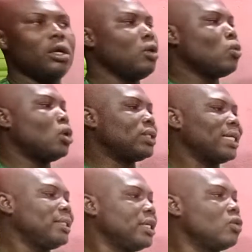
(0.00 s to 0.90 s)

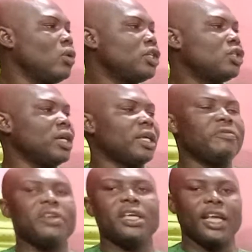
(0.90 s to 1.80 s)
quadratic equation
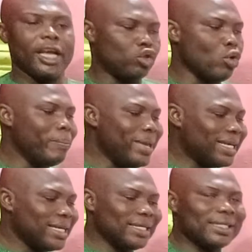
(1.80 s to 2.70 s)
given here to make
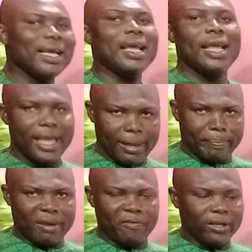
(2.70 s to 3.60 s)
it a
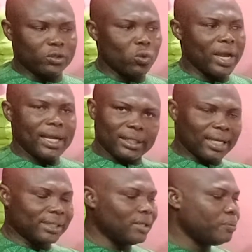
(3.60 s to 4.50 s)
perfect square. It's as
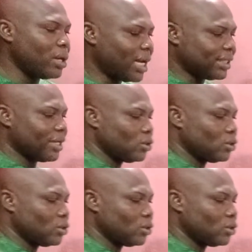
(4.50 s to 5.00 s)
simple as that. So